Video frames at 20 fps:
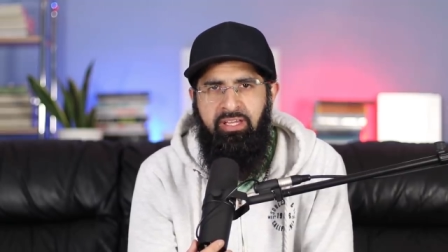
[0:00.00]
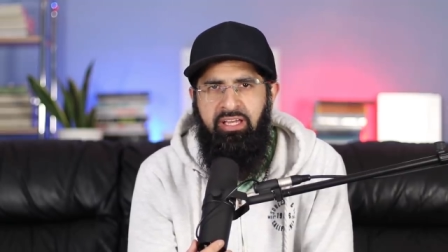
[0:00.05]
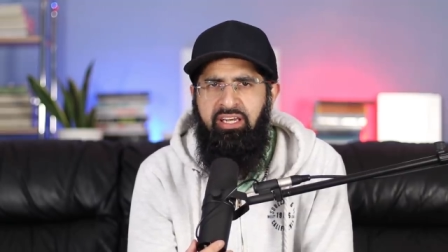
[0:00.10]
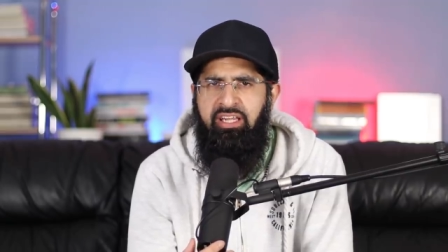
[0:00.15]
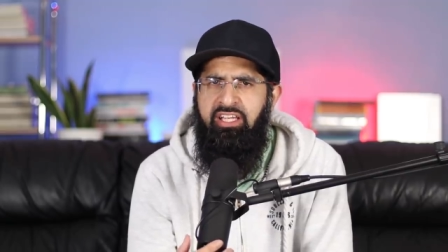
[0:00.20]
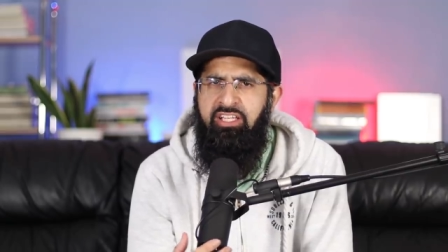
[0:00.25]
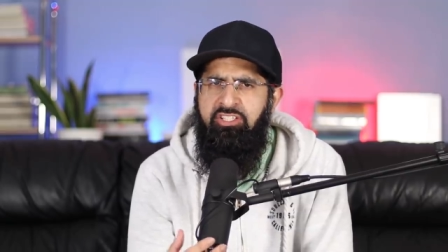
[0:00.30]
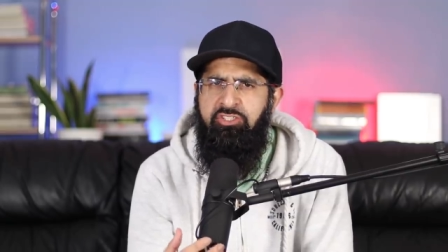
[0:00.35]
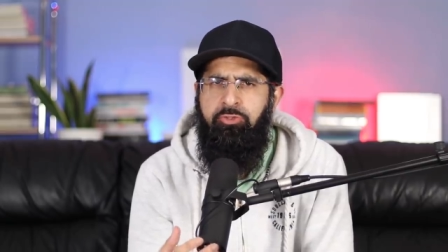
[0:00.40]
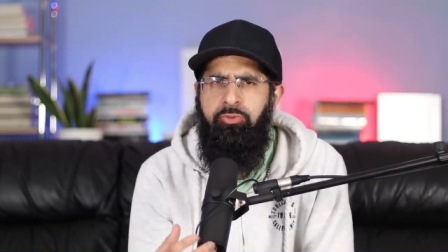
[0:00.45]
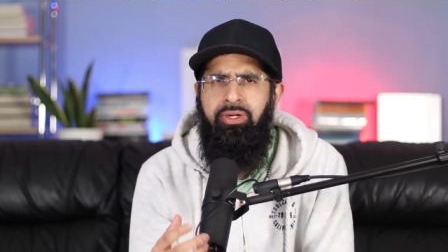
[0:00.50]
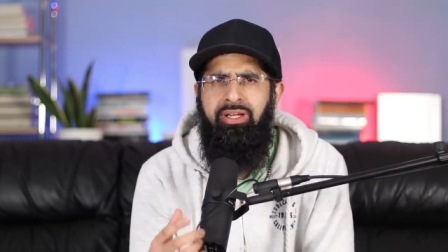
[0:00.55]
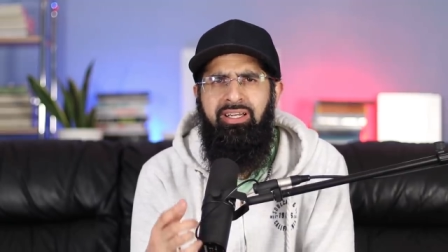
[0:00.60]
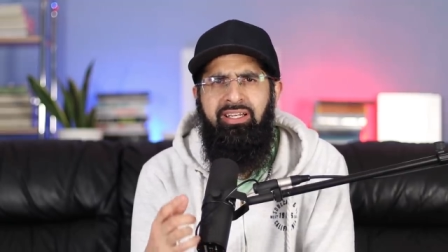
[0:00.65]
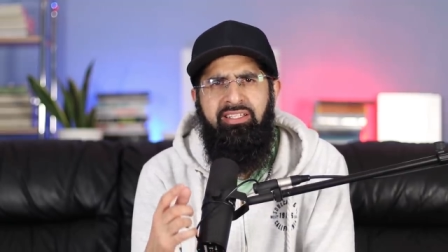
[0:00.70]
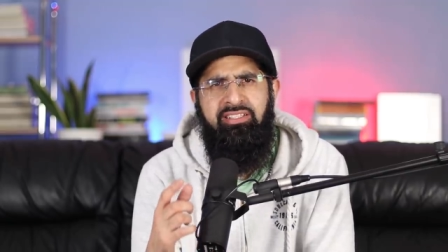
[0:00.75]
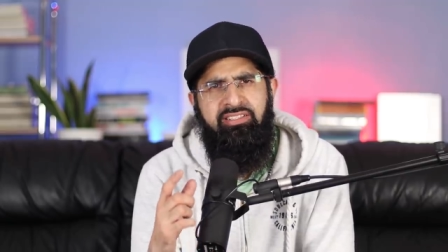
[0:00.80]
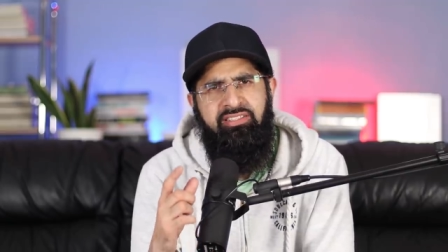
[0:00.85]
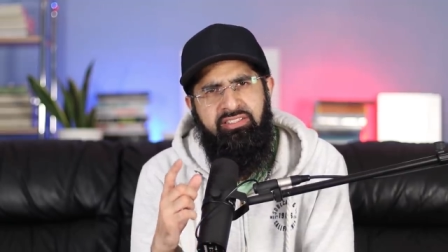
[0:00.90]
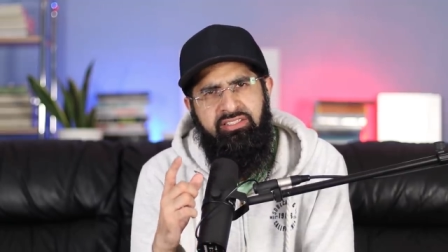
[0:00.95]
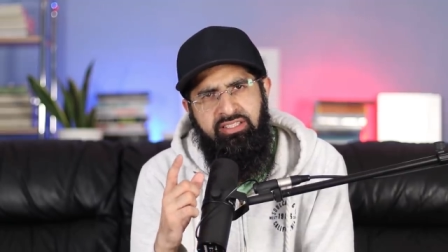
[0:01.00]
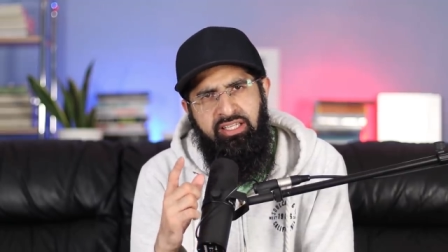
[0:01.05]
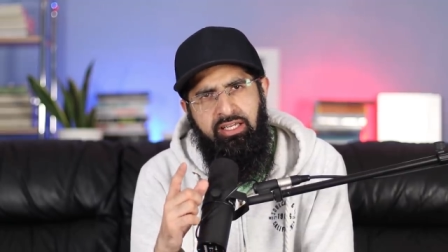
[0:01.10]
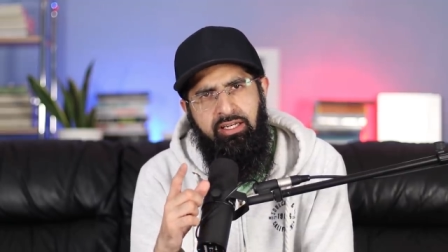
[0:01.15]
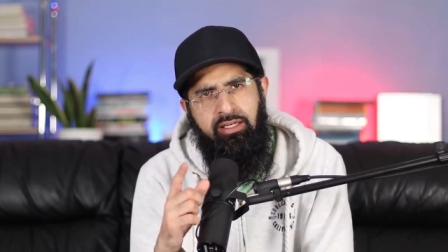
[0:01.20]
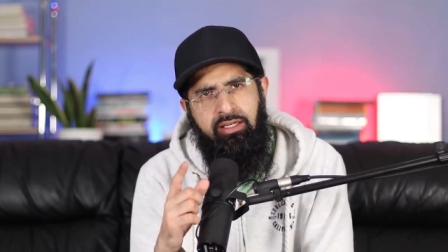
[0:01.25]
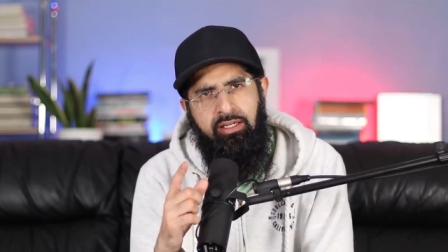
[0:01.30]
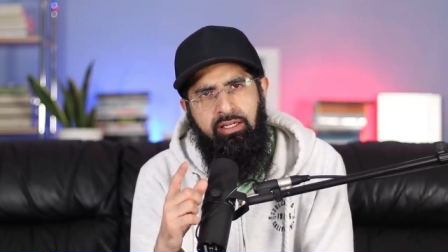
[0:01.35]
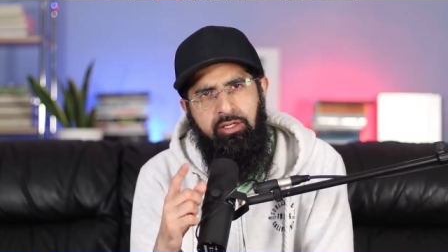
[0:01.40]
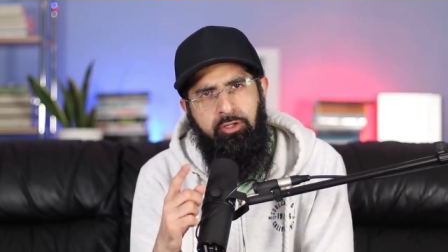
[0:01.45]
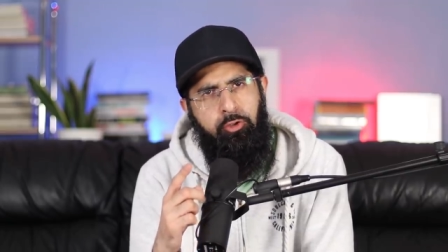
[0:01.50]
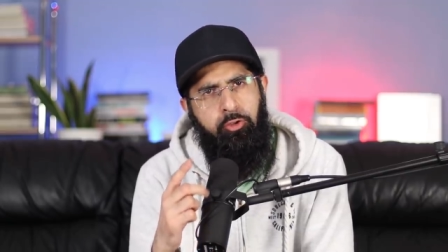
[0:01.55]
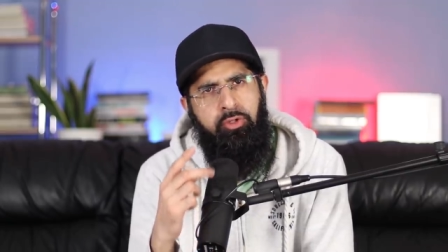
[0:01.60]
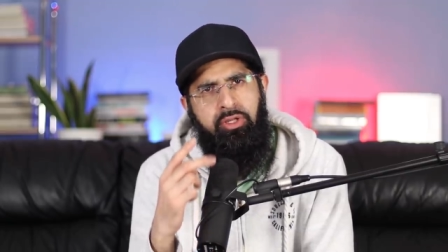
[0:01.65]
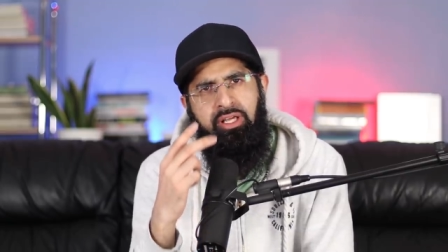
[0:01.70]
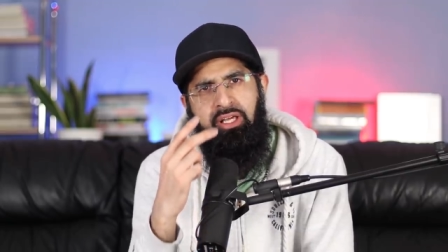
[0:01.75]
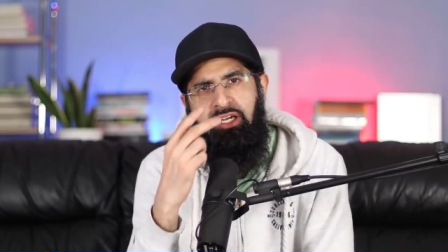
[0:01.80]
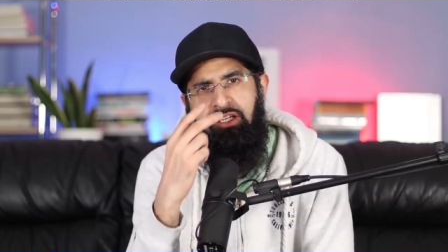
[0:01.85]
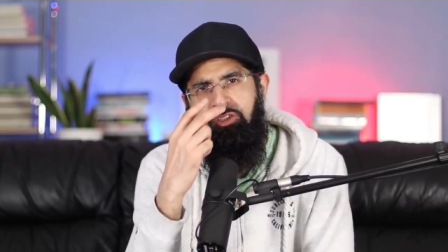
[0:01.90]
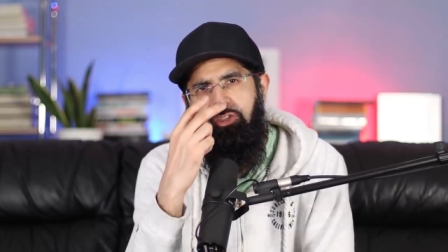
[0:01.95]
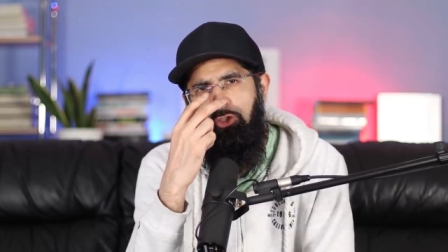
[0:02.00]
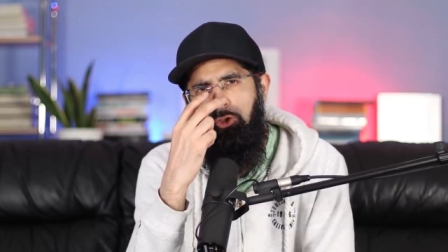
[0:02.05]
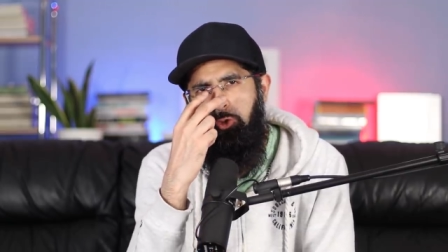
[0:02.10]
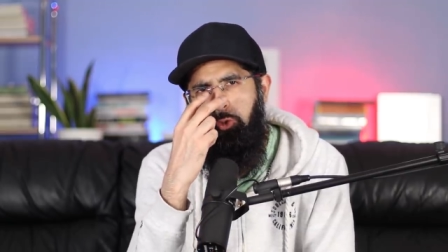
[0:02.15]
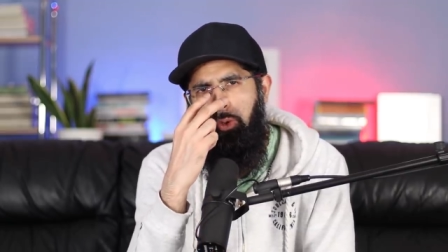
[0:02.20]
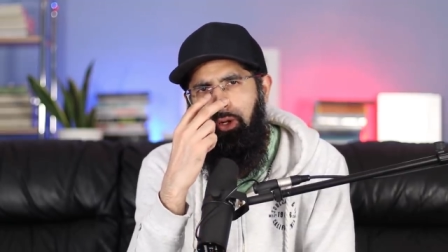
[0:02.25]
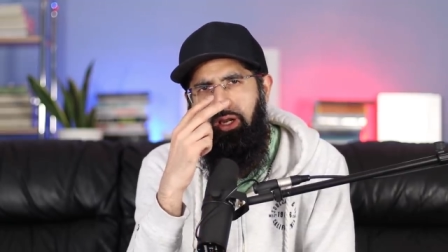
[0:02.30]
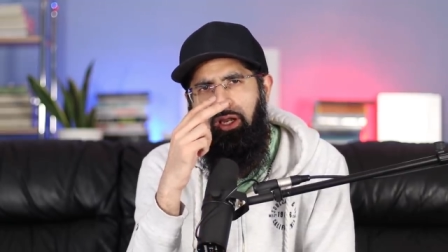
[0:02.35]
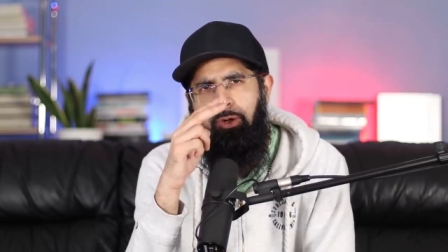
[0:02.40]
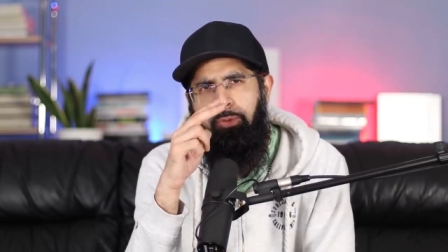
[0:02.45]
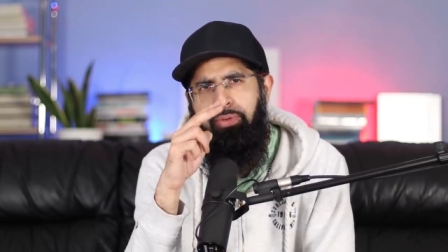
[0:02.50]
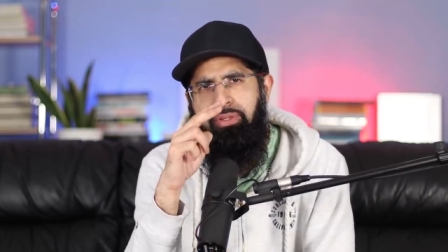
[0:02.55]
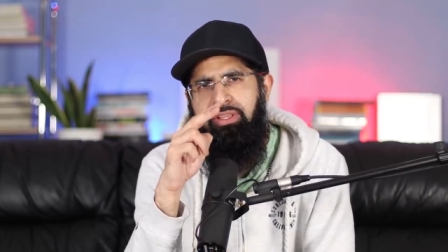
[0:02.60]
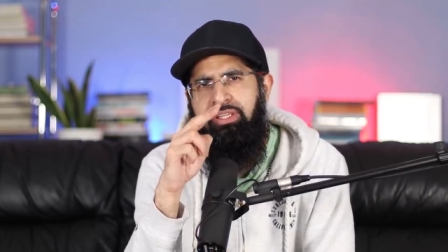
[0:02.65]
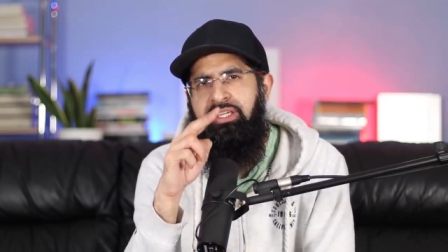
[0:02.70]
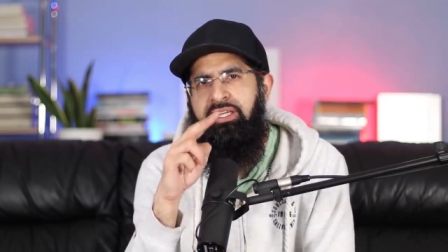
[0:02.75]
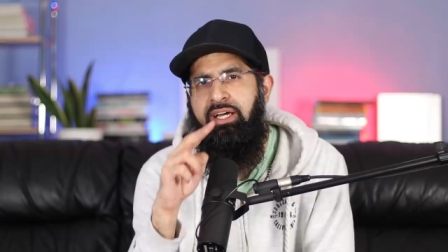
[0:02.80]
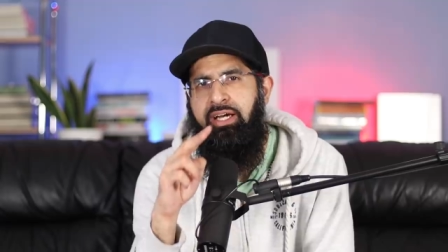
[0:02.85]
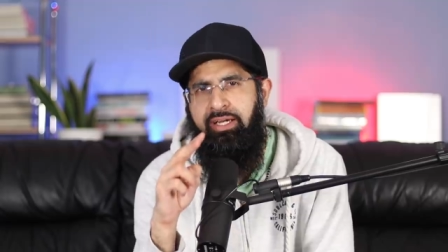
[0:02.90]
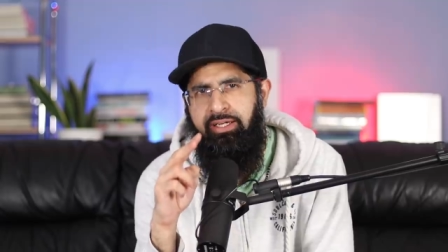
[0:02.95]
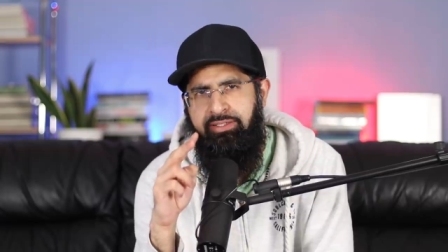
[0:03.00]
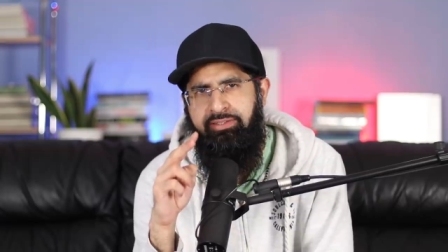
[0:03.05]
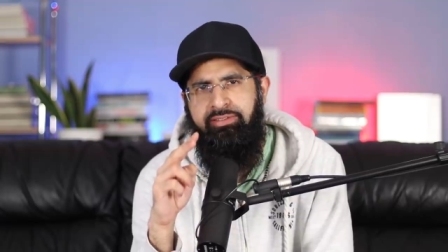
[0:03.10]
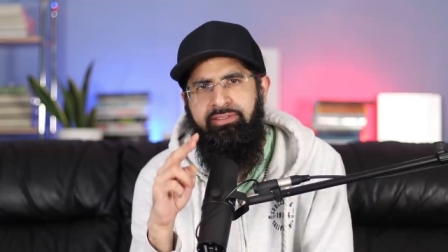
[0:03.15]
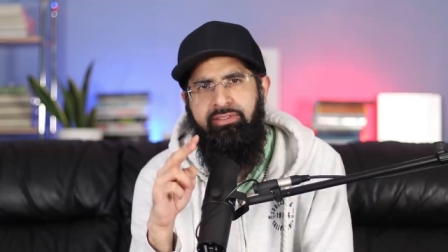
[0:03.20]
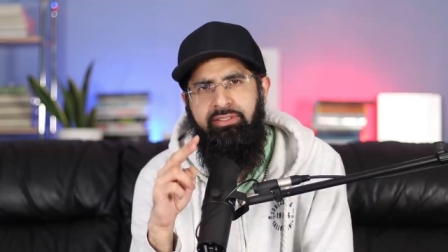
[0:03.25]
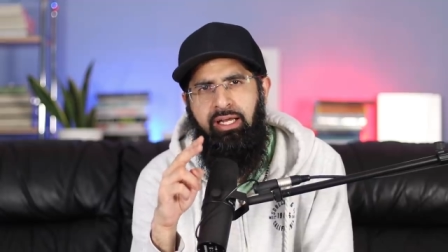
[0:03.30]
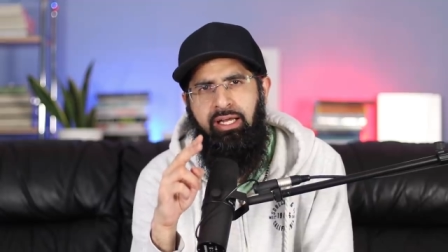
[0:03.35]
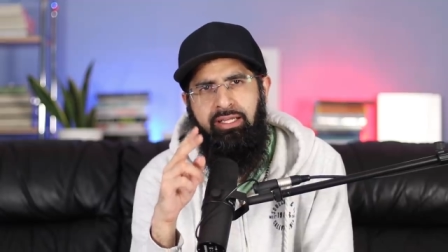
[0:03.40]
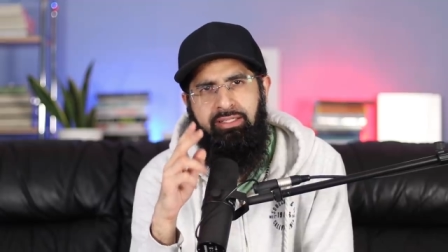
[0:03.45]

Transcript: and Israel is still looking us square in the eyes